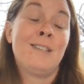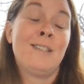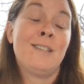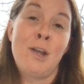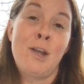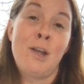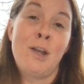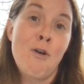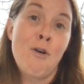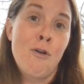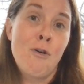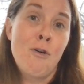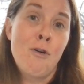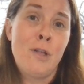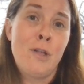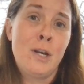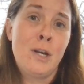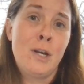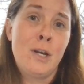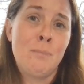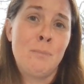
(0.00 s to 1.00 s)
like all
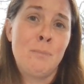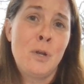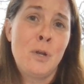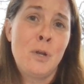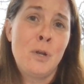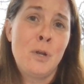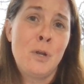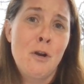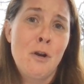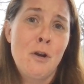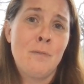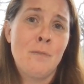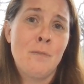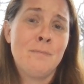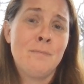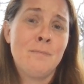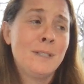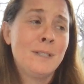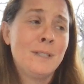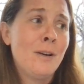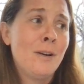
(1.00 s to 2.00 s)
that is pure.
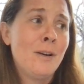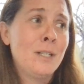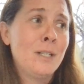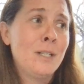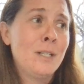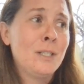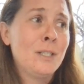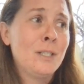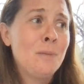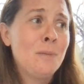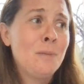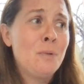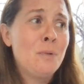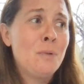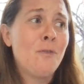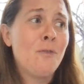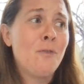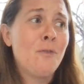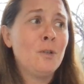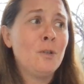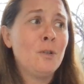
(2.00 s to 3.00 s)
So it's just a
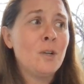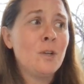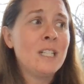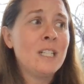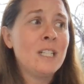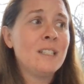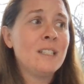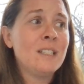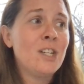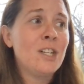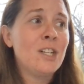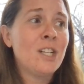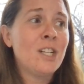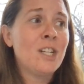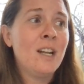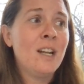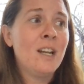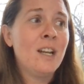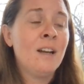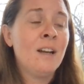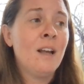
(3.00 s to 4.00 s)
beautiful
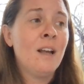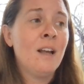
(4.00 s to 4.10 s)
translation.